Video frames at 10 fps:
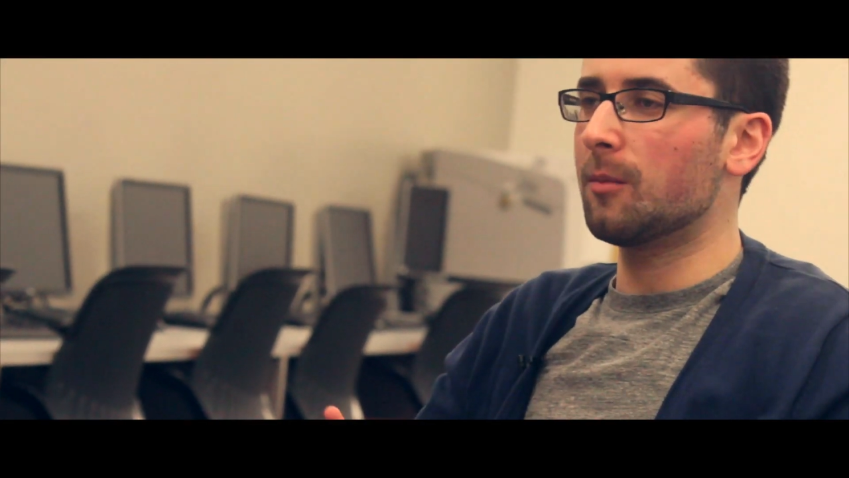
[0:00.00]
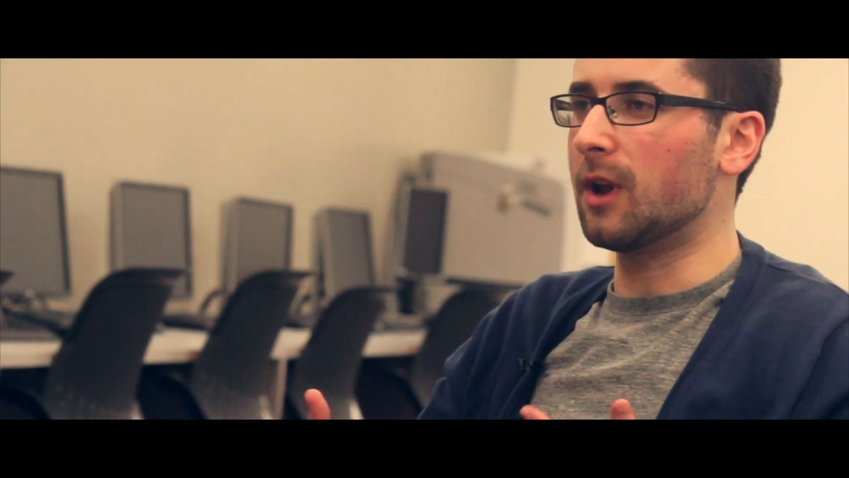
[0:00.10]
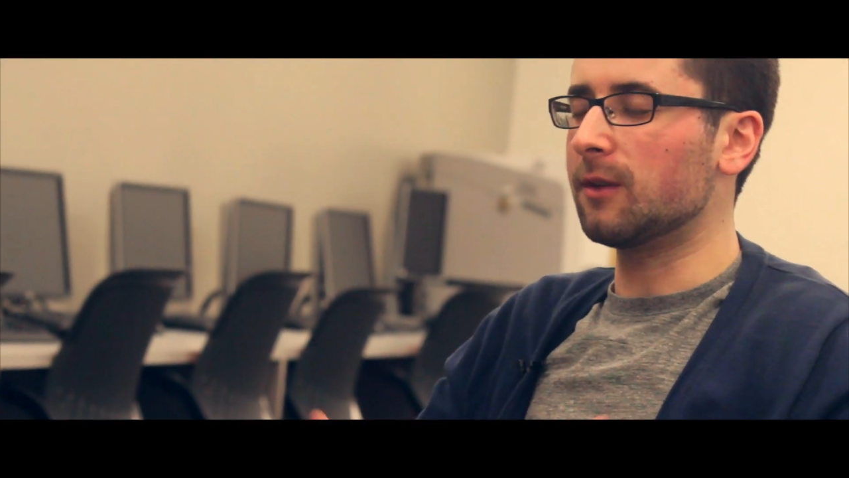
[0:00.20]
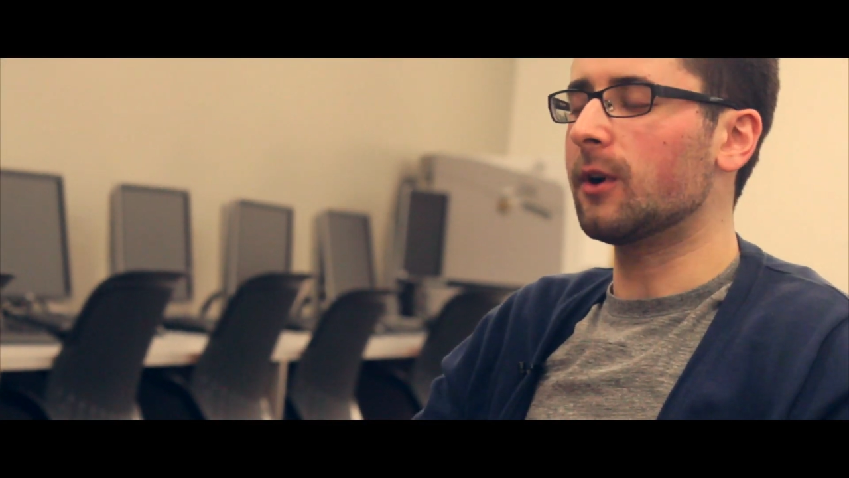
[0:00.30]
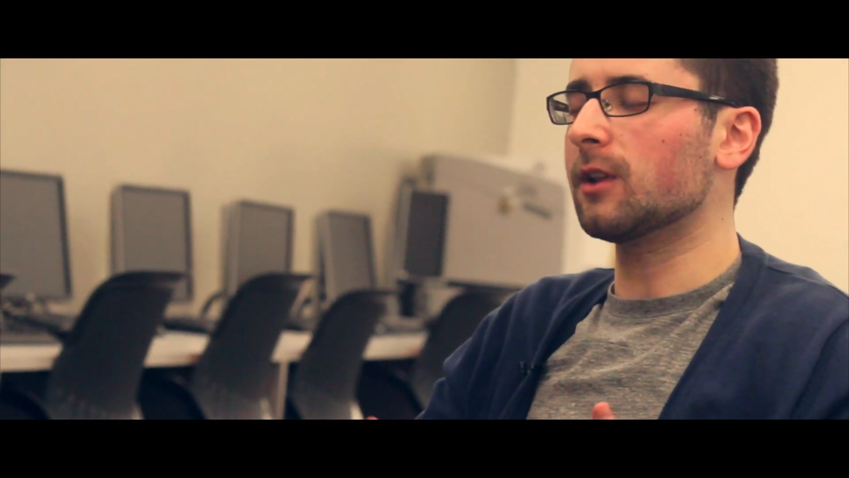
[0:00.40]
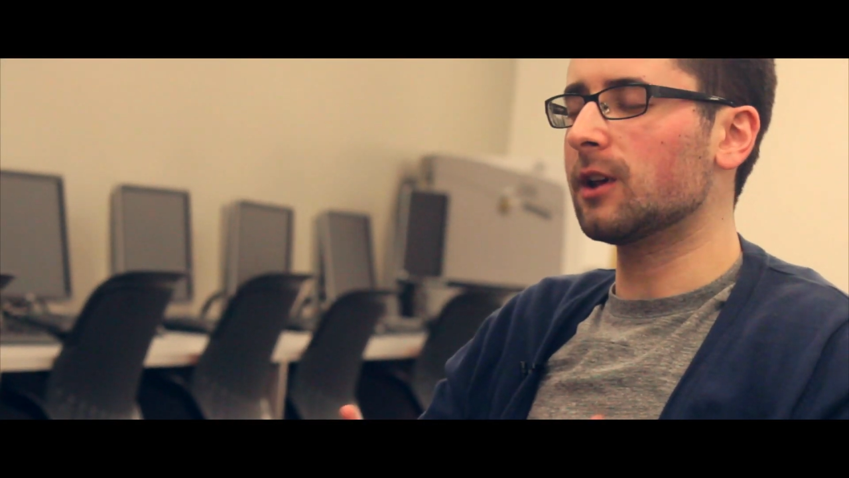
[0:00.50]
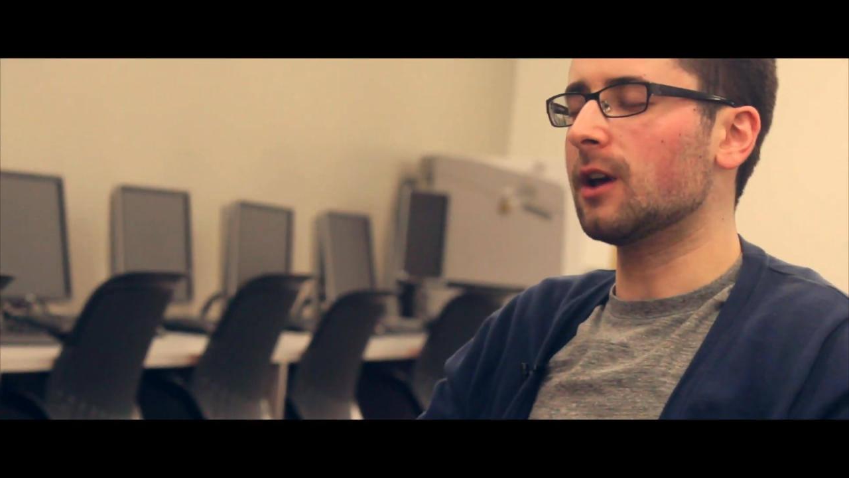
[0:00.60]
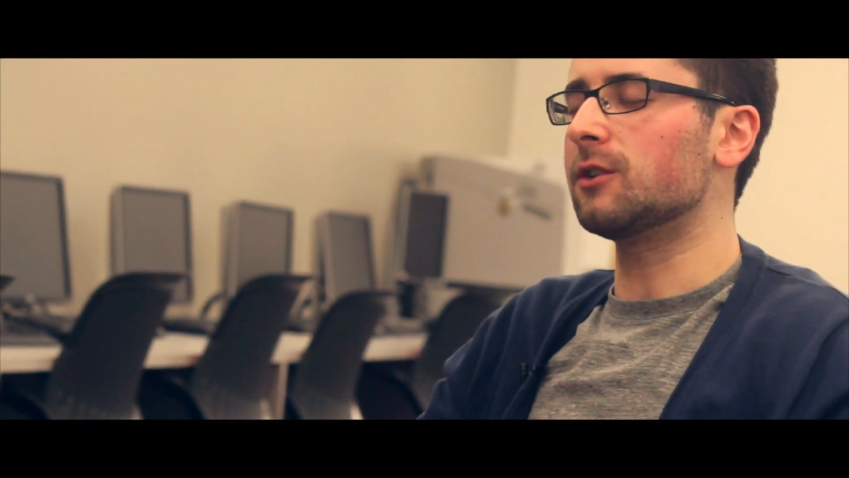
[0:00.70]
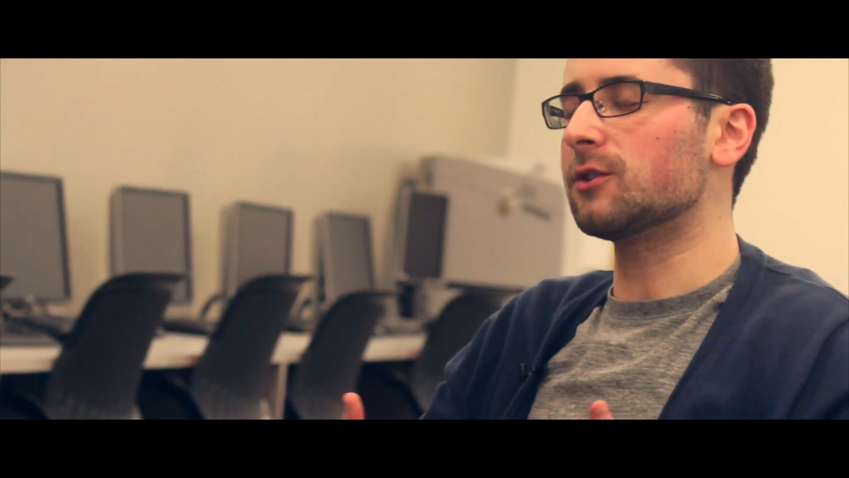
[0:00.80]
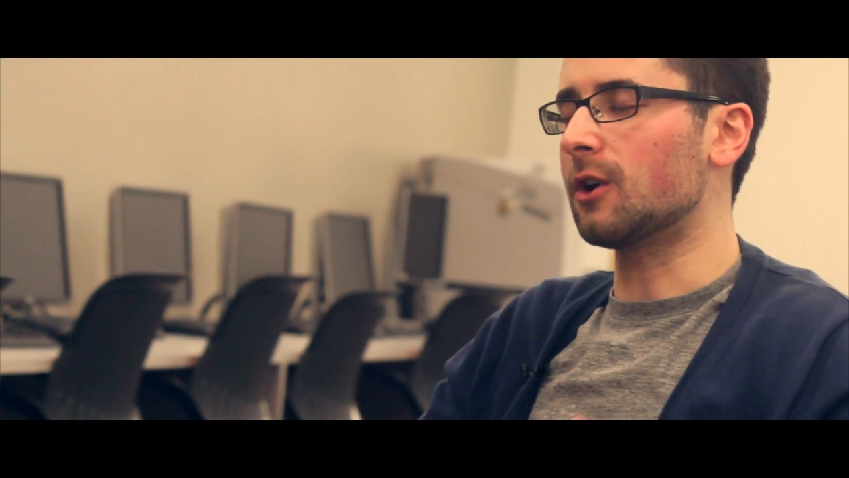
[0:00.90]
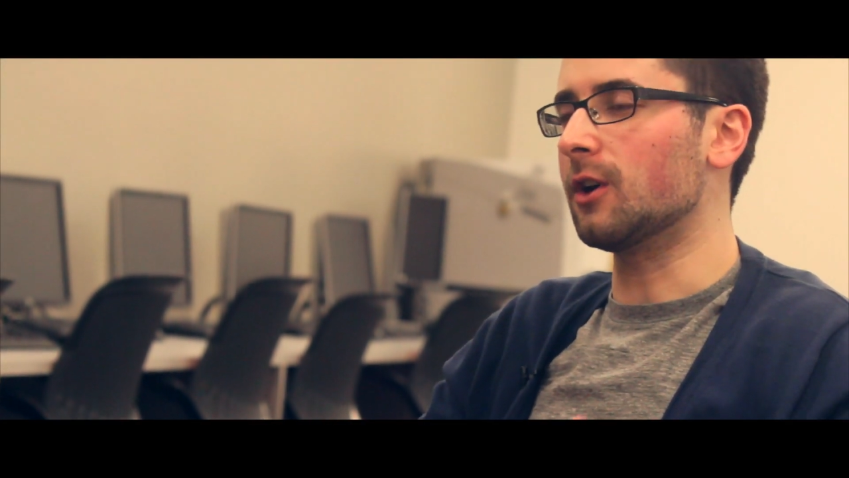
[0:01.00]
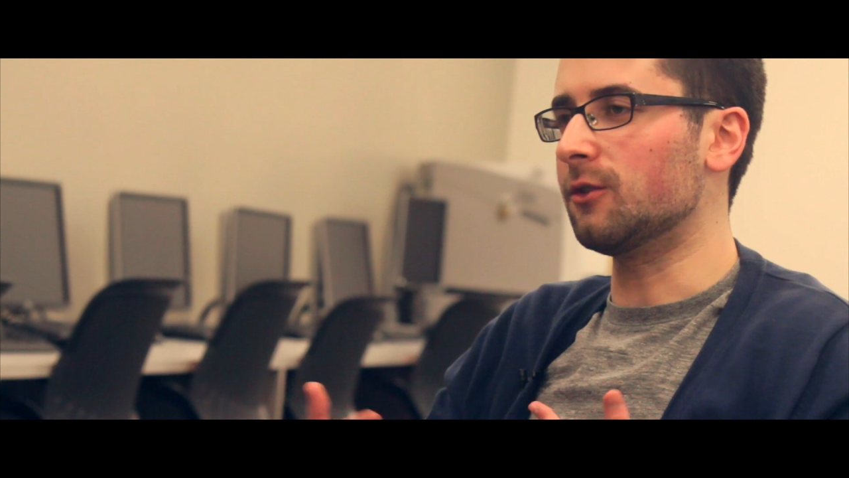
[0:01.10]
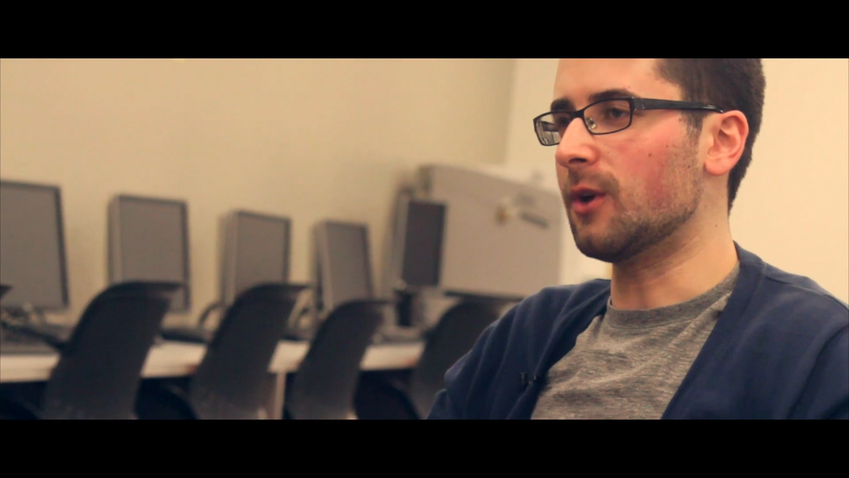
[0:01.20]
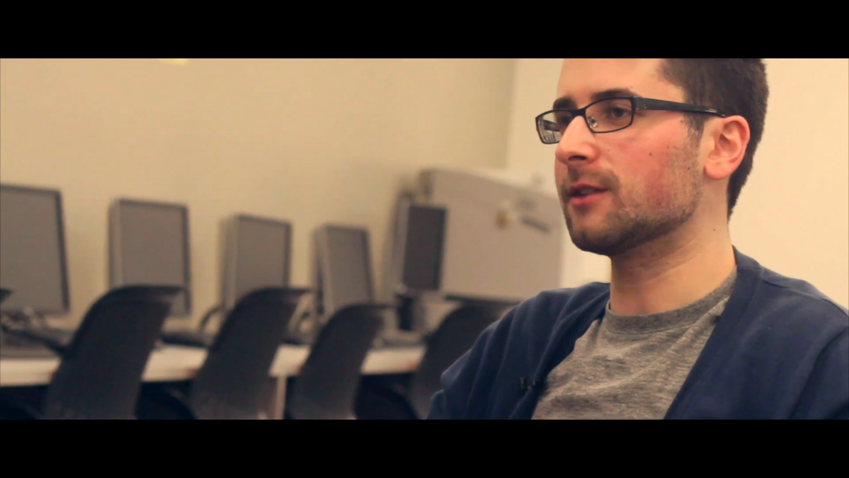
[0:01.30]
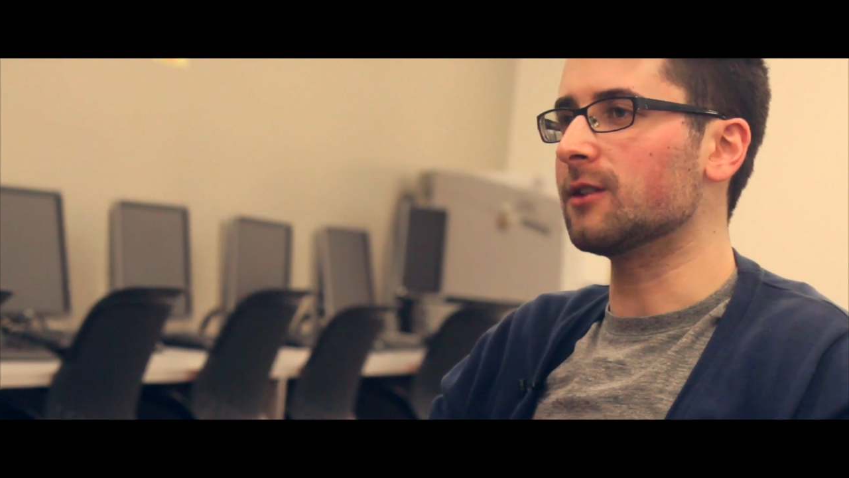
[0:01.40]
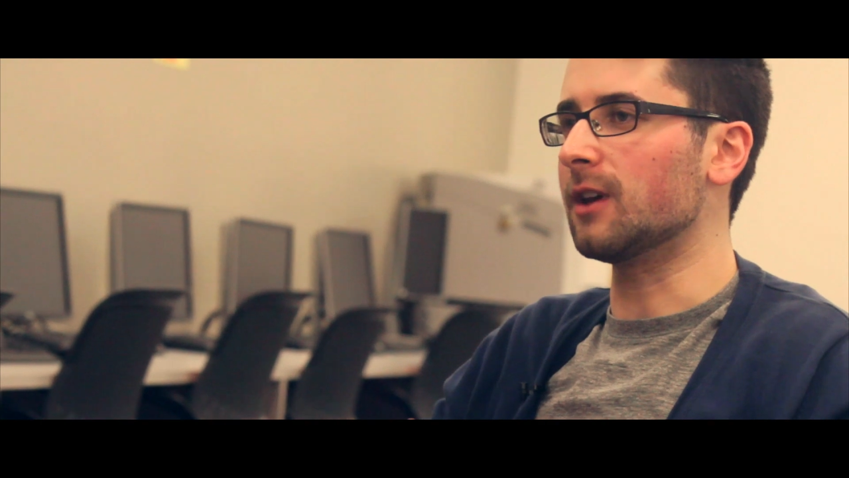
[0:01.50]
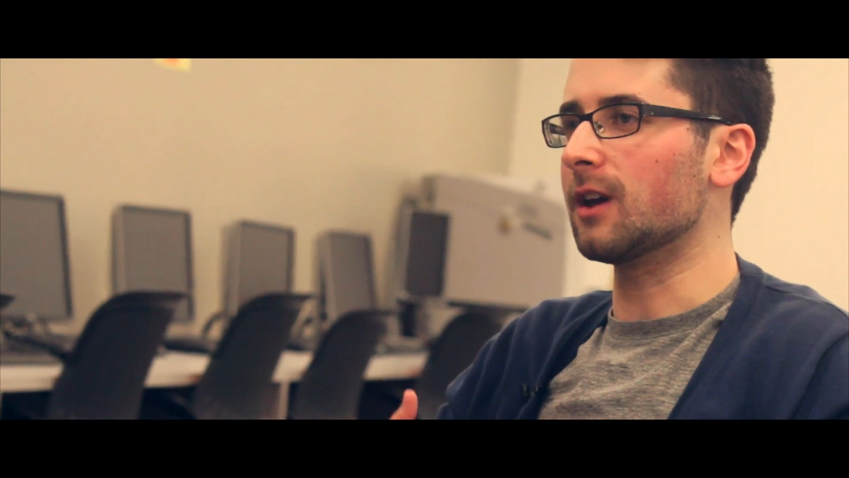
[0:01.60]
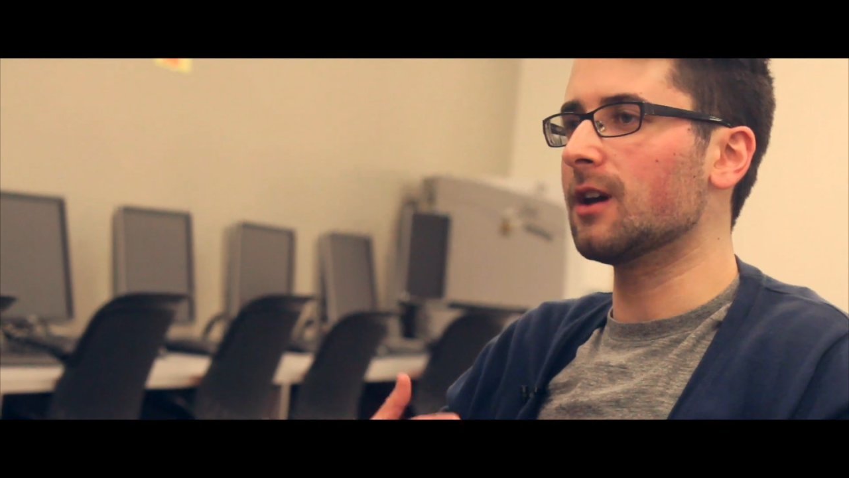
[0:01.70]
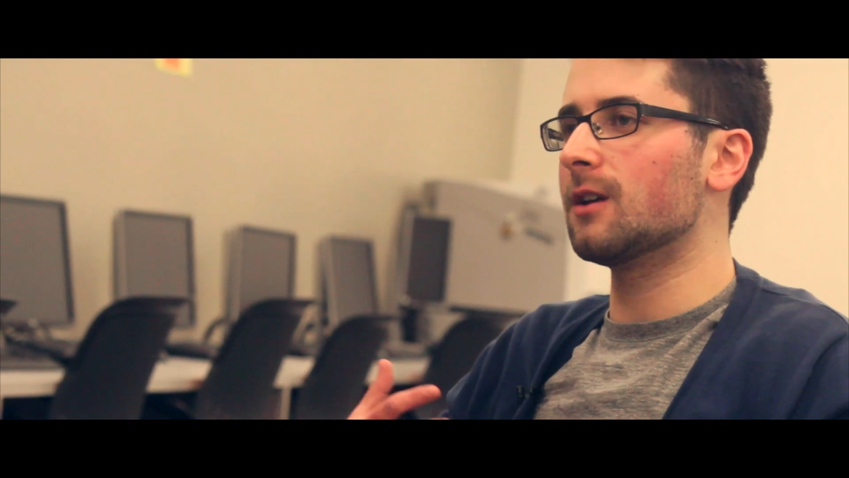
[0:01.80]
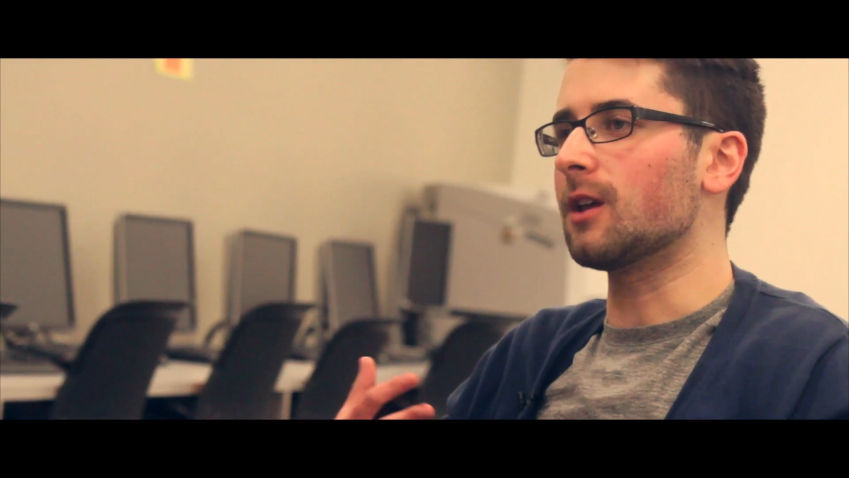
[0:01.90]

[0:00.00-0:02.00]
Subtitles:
but I finally had to start addressing